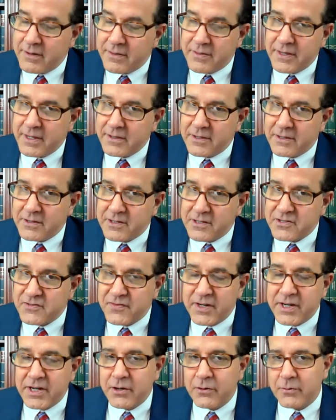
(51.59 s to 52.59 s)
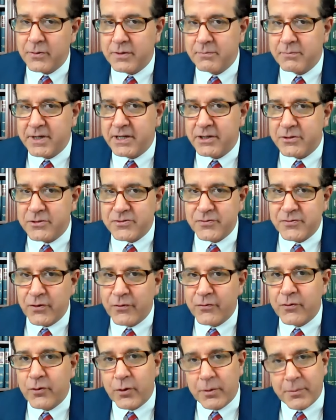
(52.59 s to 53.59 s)
think that this video would be
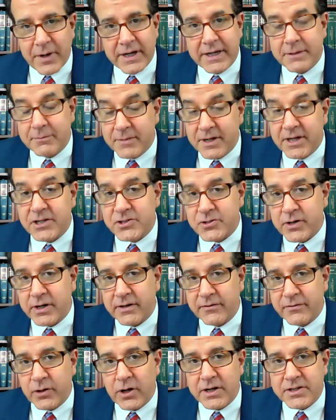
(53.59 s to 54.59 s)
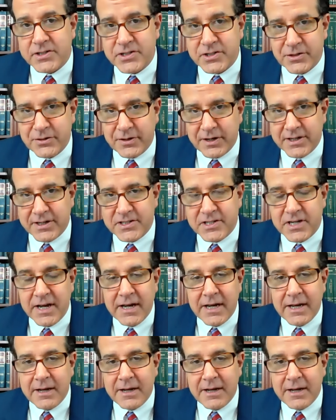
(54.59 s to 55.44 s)
useful for my administrative law students